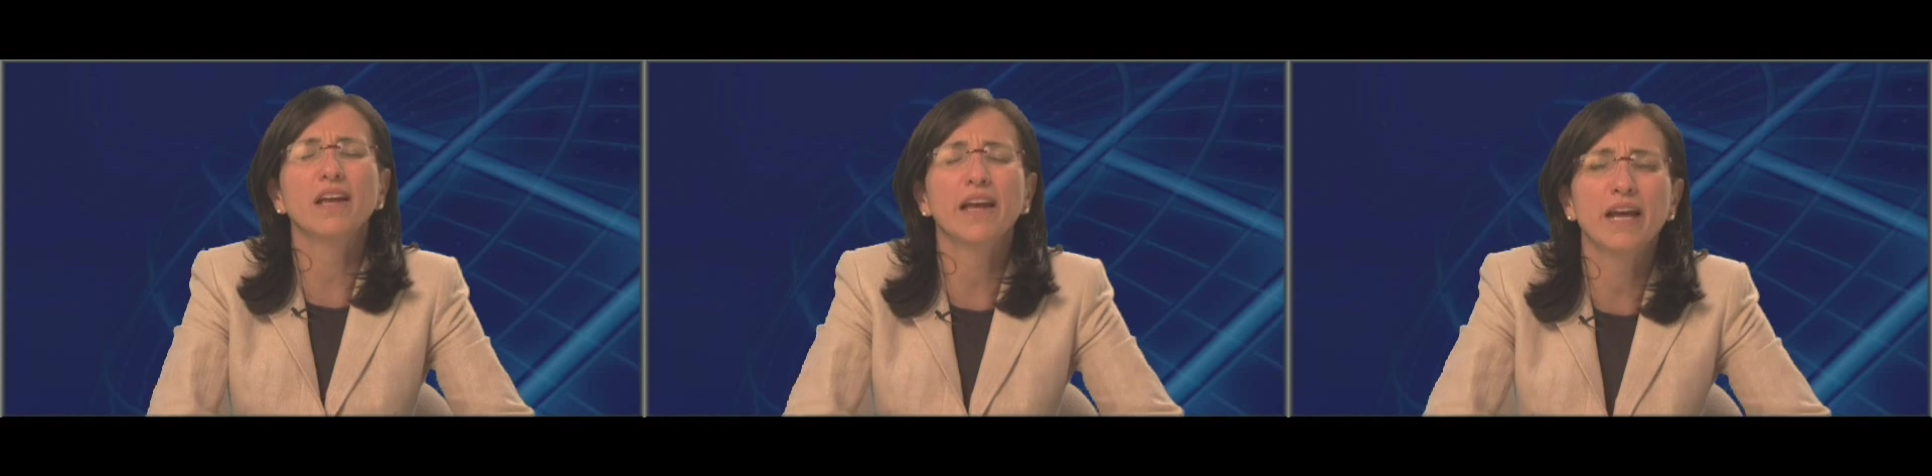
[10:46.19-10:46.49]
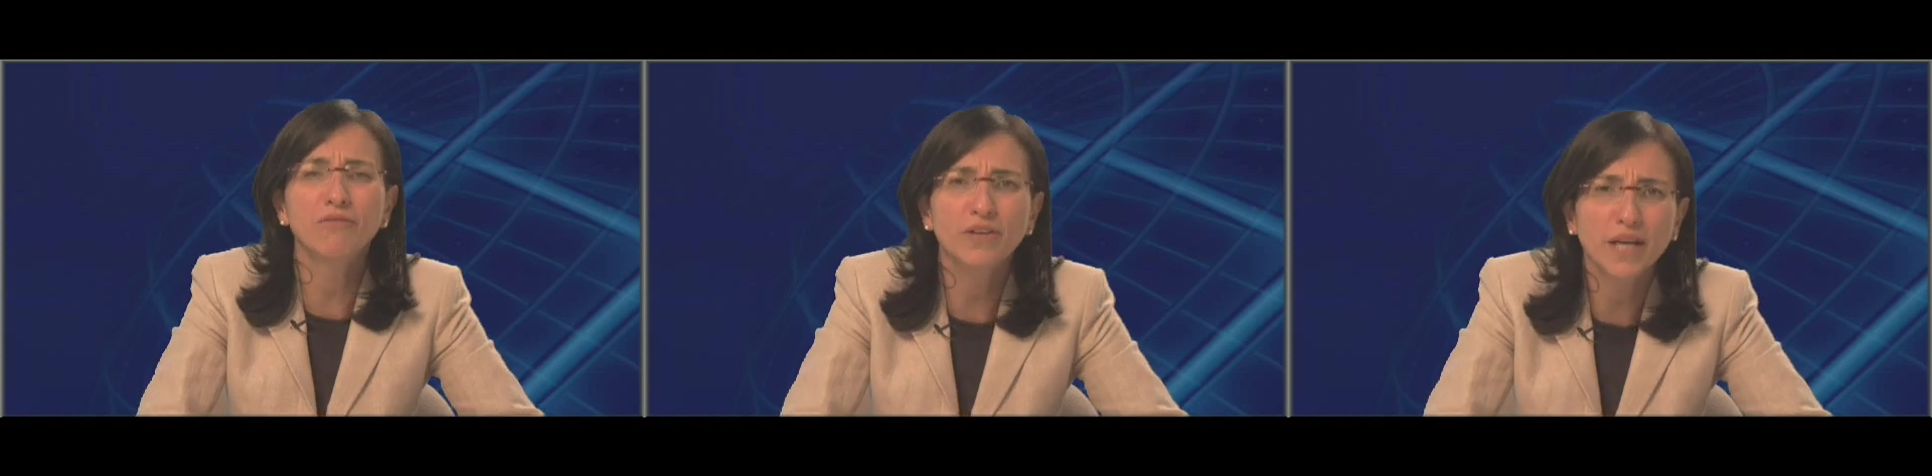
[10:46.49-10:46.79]

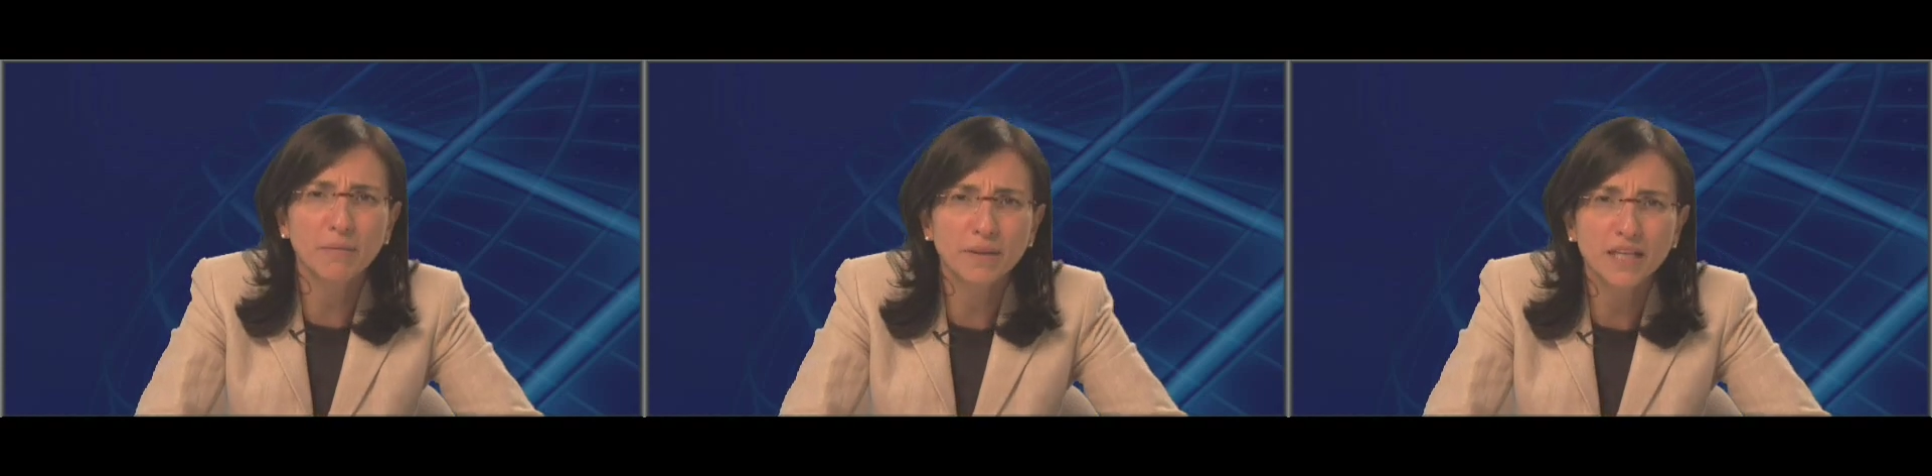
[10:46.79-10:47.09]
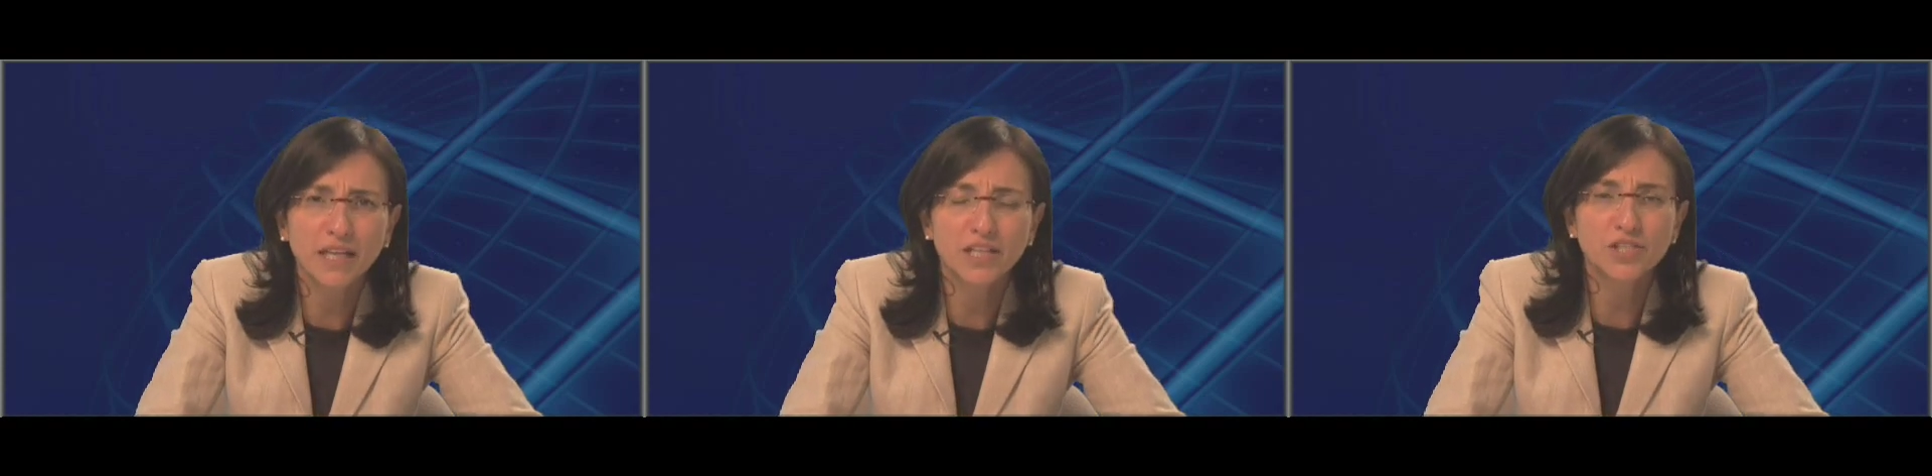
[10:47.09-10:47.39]
every
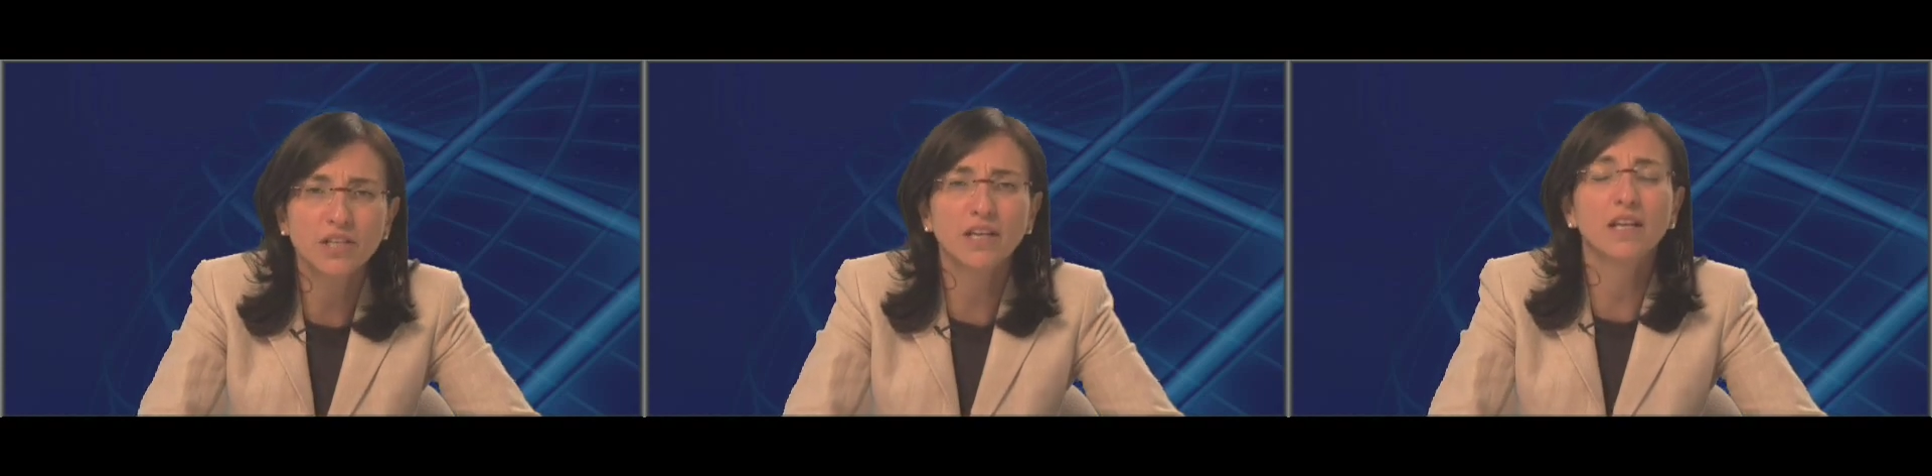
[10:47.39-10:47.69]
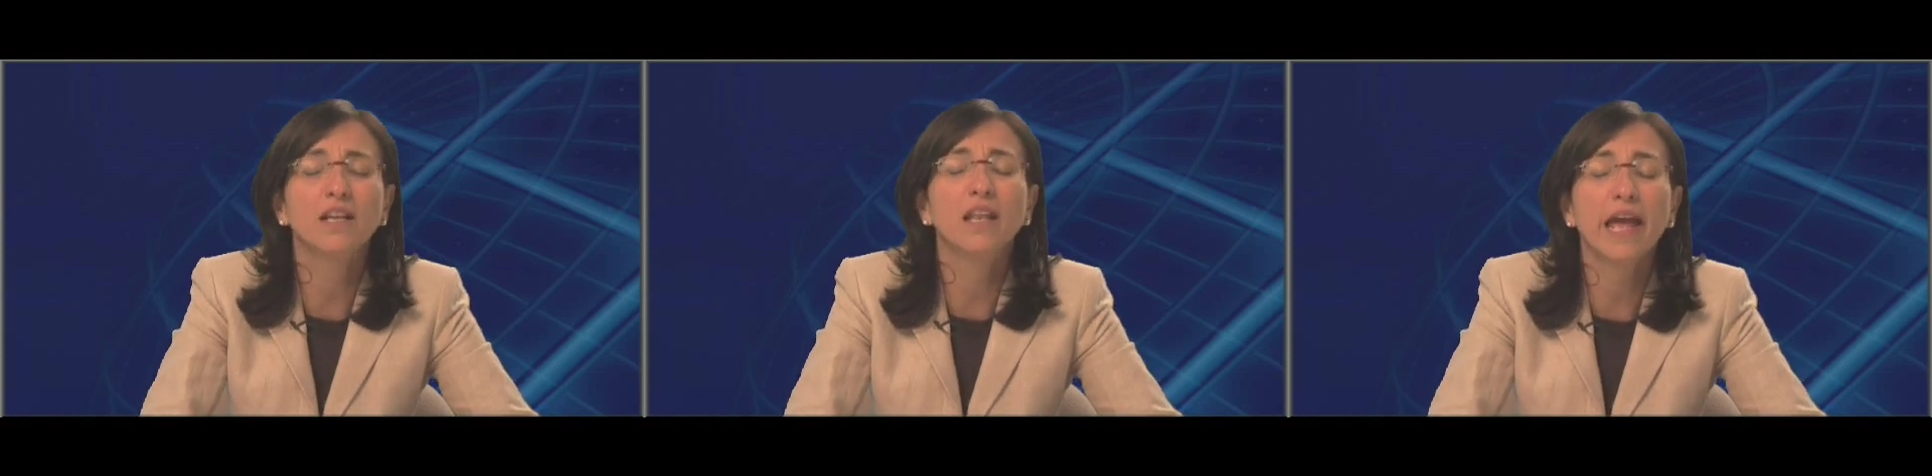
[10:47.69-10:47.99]
application
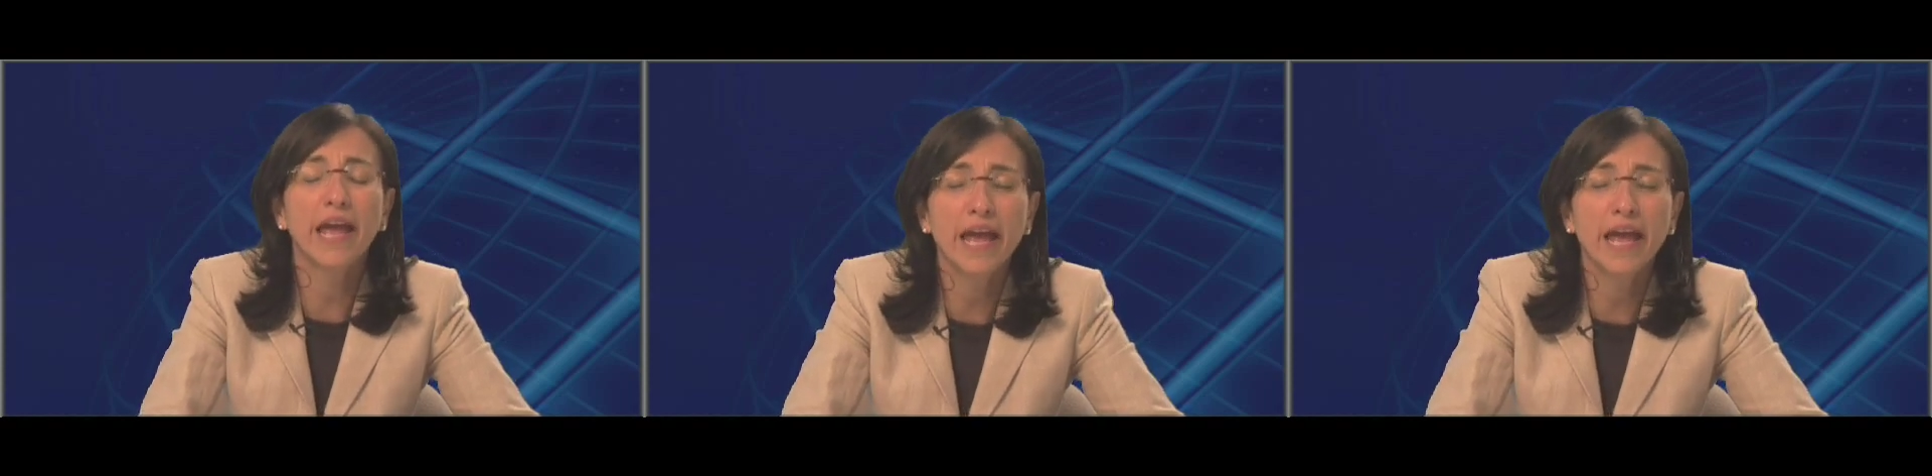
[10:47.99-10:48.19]
in